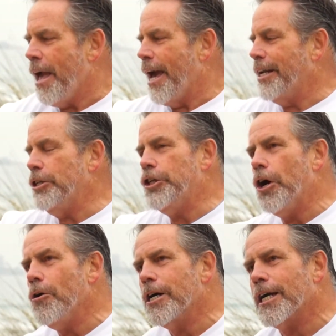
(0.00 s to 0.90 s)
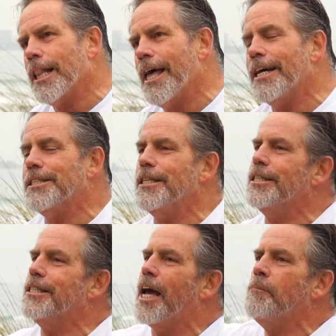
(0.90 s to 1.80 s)
and yoga
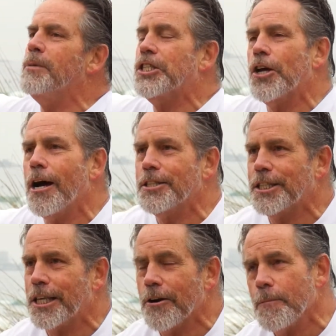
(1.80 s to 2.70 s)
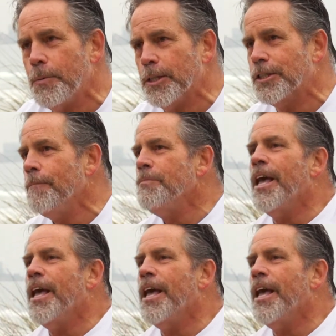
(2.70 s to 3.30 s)
classes and massage therapists.